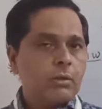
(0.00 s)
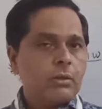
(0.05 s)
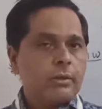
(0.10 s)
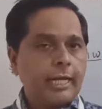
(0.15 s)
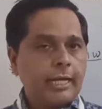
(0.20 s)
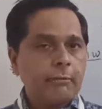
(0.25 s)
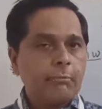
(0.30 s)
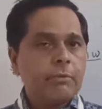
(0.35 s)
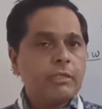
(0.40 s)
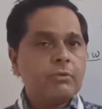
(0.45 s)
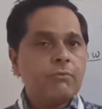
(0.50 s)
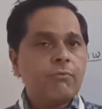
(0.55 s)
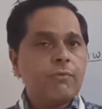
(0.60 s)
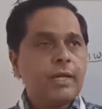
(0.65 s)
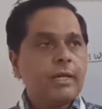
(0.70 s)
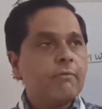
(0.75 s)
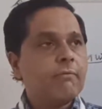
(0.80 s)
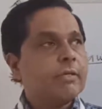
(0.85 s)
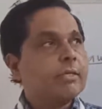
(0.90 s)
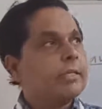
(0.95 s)
That means
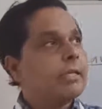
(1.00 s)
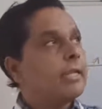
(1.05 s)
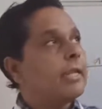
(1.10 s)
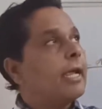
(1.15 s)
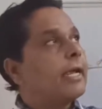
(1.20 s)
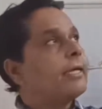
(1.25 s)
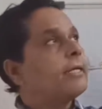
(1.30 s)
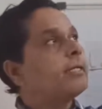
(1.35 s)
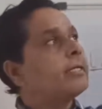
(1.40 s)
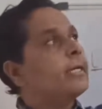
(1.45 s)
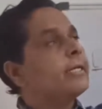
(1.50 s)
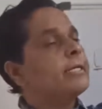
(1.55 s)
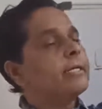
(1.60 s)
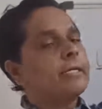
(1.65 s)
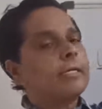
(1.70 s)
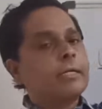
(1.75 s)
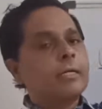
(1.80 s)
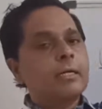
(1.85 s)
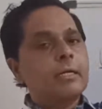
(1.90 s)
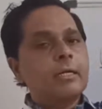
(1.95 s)
whenever the light
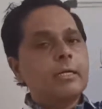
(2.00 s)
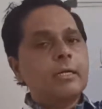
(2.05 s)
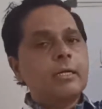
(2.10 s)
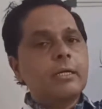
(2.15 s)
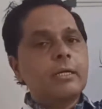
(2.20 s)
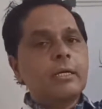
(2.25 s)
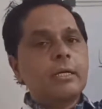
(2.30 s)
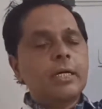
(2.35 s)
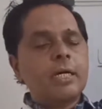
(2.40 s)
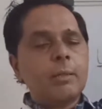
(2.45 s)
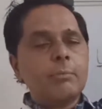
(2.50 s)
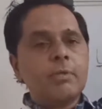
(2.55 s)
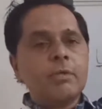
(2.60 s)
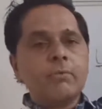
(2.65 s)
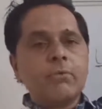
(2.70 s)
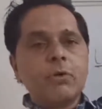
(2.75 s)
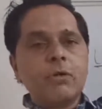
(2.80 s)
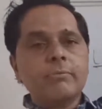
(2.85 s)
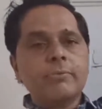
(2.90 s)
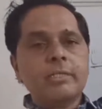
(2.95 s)
ray coming
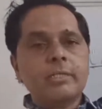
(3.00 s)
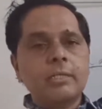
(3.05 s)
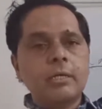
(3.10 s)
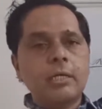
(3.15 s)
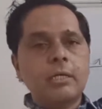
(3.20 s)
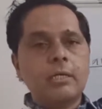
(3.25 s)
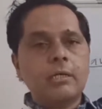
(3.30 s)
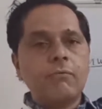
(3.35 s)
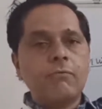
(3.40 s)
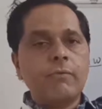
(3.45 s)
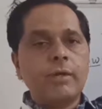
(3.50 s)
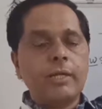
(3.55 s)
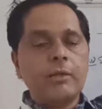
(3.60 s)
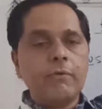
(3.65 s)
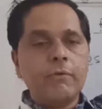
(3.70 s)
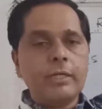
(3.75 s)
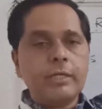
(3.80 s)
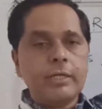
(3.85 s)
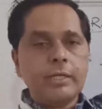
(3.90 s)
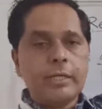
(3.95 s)
from sun,
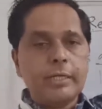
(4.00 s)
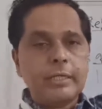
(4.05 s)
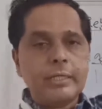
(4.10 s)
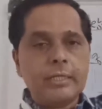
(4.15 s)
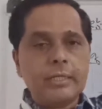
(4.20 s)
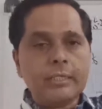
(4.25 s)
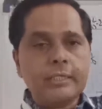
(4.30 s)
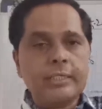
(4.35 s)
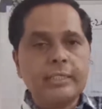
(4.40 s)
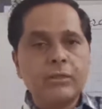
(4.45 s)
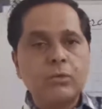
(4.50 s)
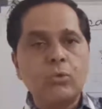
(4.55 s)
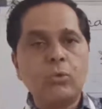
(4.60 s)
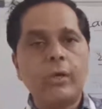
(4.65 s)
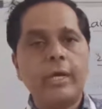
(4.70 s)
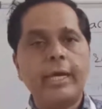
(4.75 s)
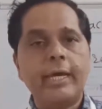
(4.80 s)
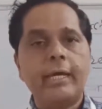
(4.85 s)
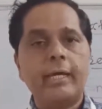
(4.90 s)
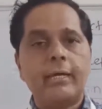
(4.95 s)
whenever it enters into
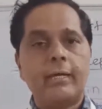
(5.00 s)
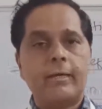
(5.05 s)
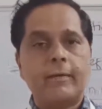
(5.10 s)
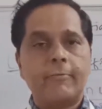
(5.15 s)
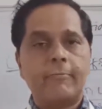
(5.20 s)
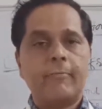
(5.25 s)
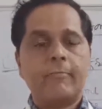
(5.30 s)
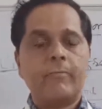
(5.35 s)
air,